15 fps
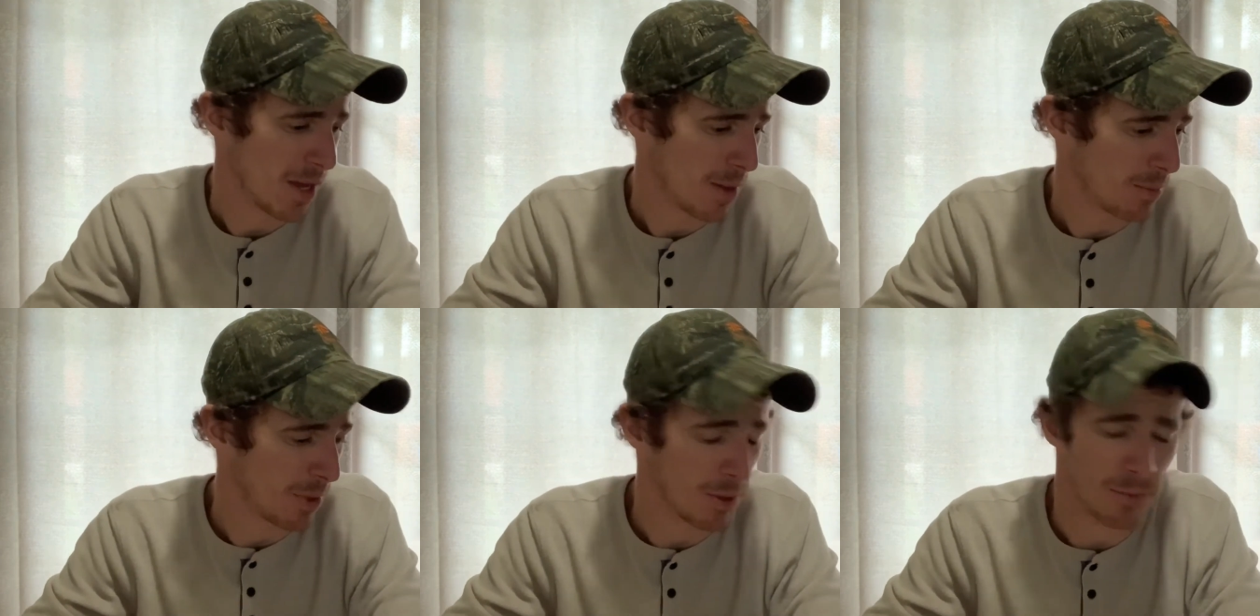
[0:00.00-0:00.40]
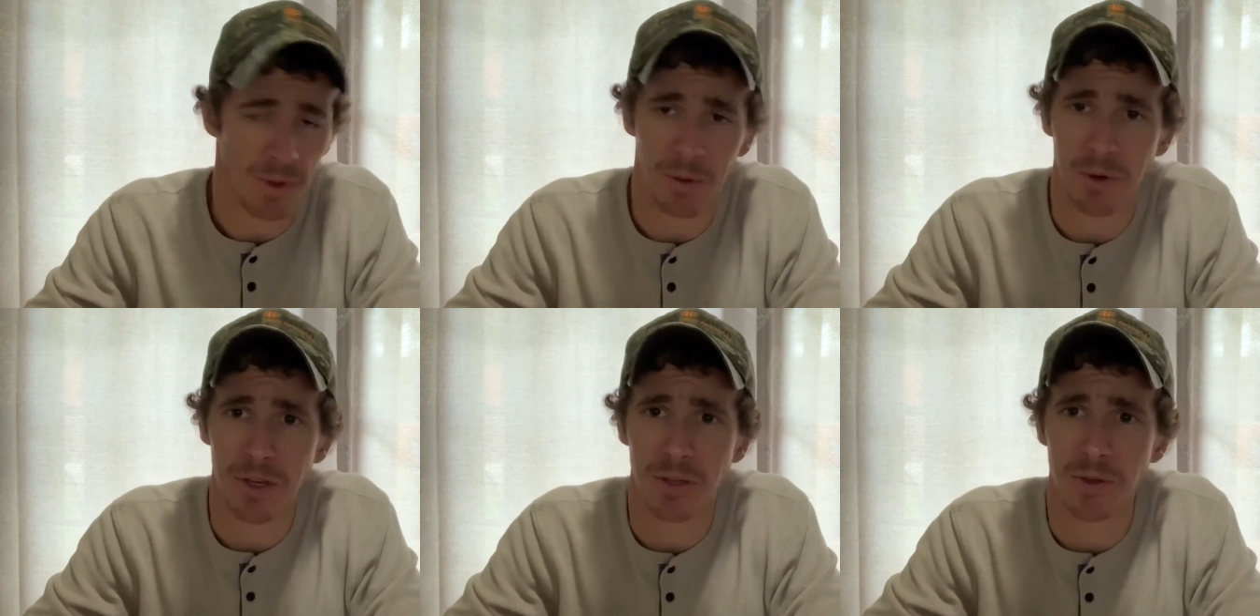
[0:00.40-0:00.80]
maybe if I
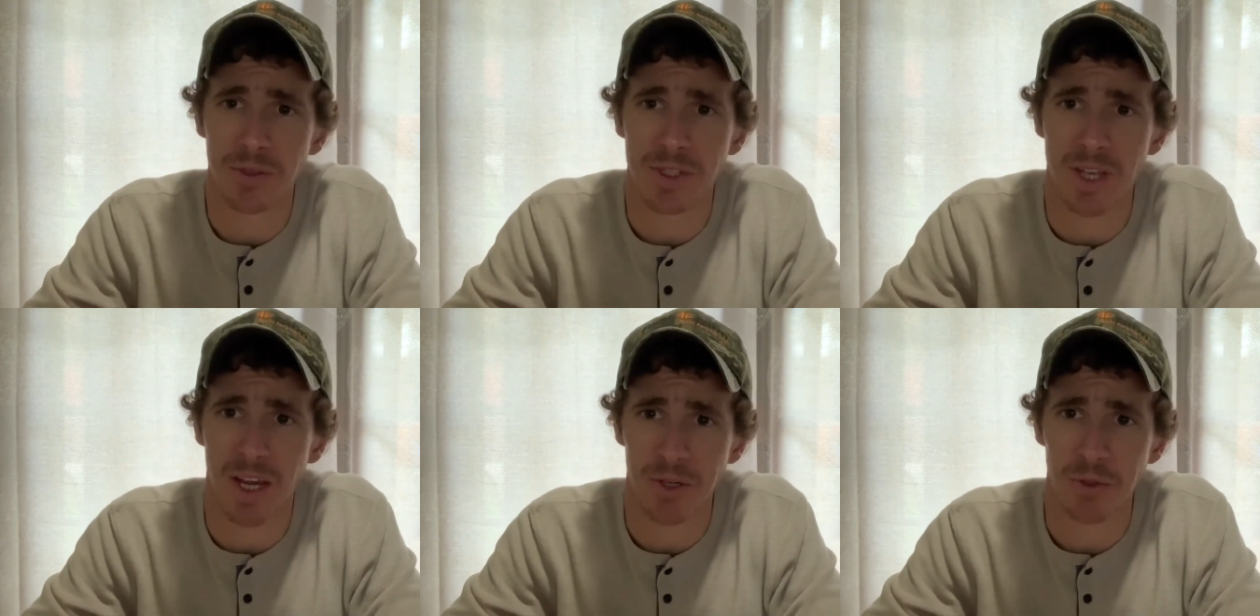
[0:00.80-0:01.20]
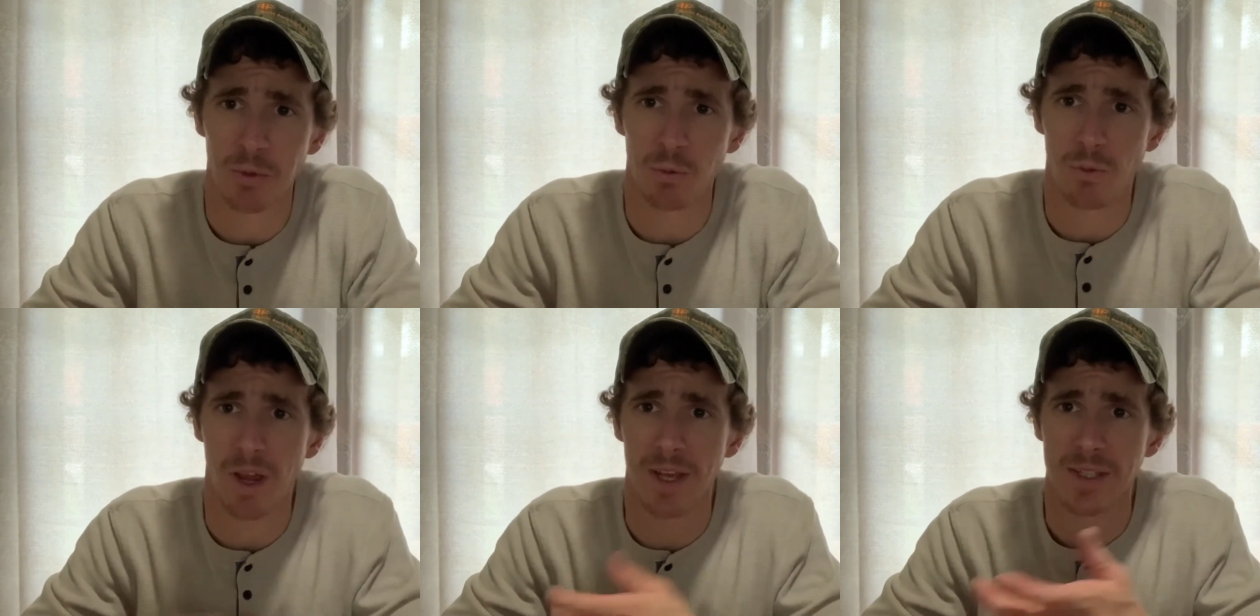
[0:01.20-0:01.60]
would have used an actual
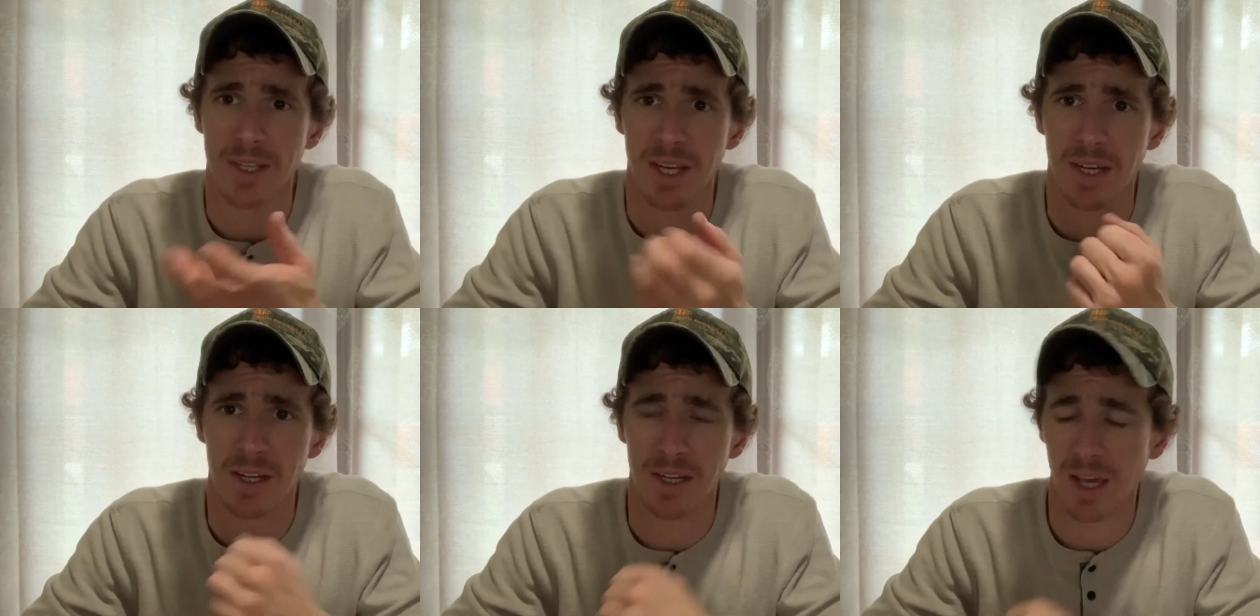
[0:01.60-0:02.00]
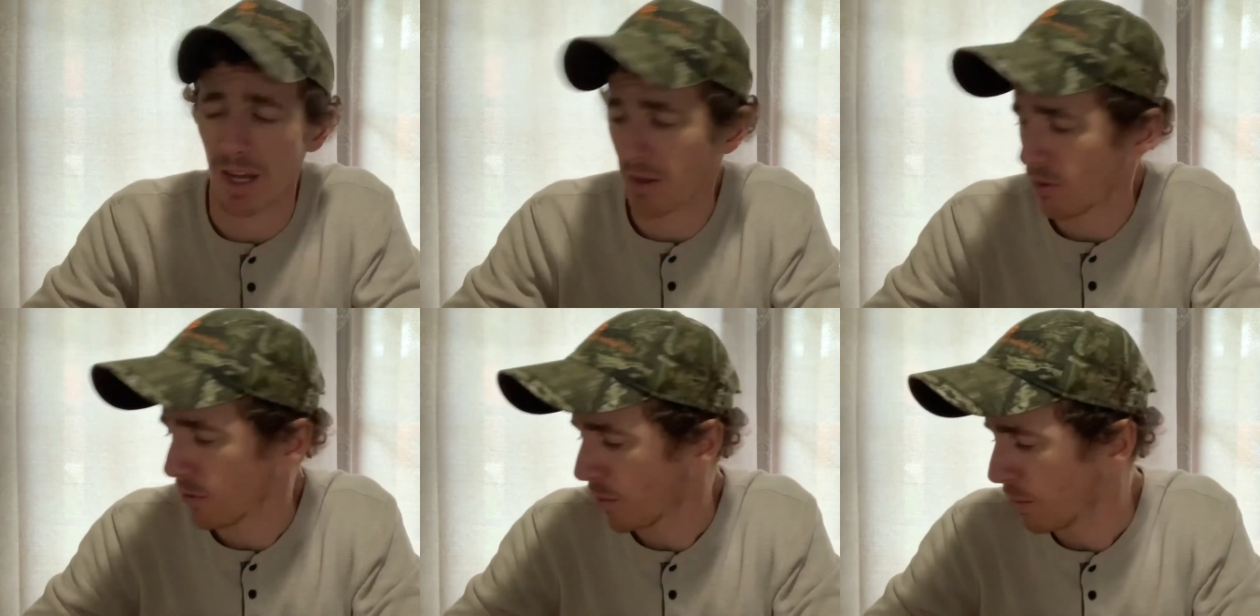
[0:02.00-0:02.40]
rest, I could have got a
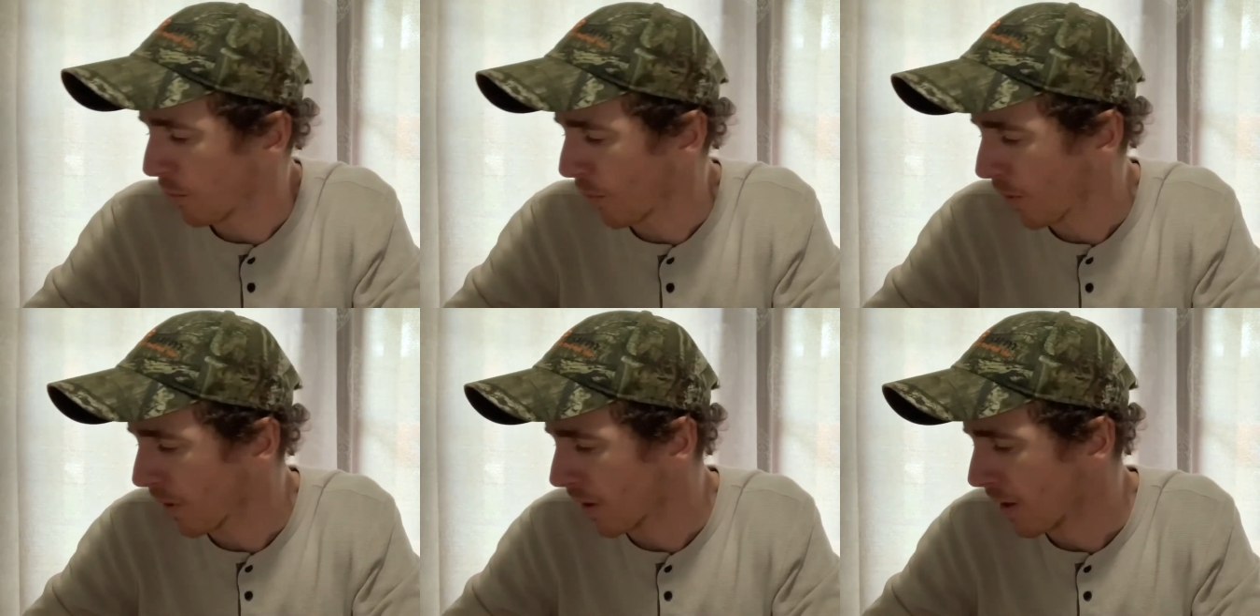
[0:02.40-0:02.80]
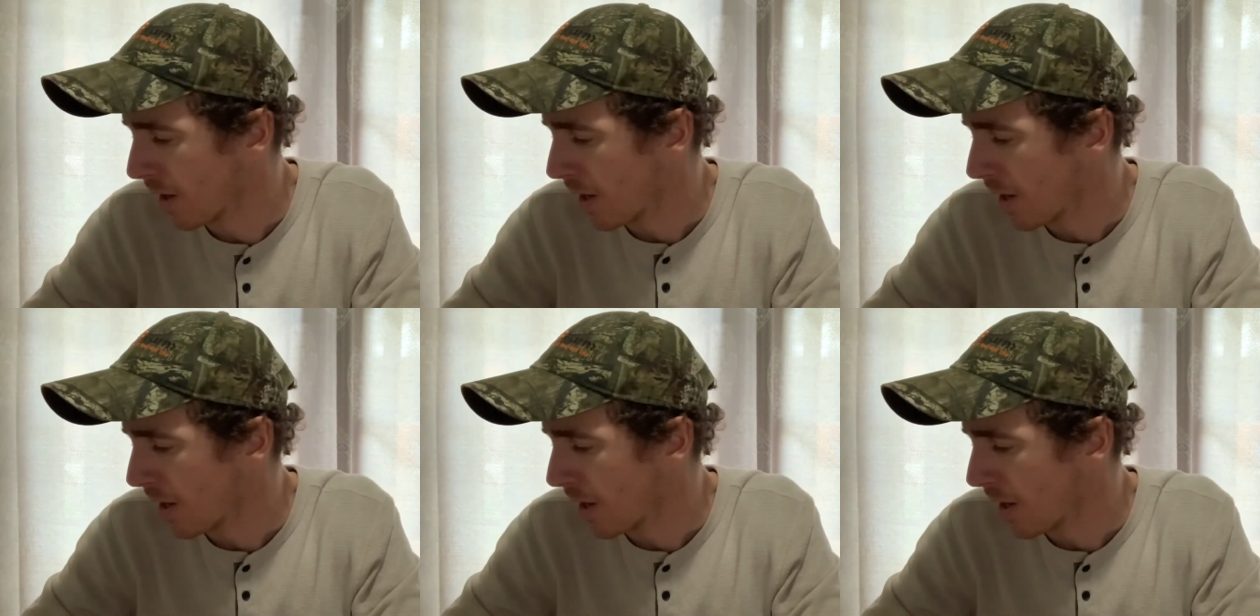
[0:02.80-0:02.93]
little bit more